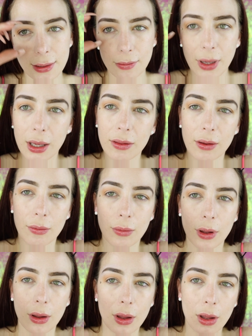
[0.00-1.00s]
and make them
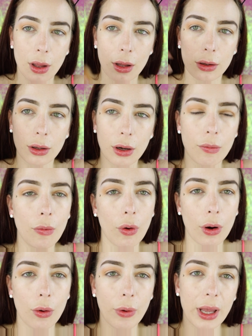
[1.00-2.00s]
look
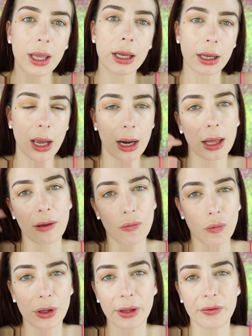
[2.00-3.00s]
more awake and kind of give
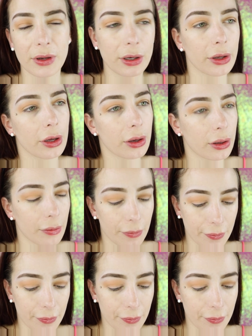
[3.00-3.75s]
them a lifted look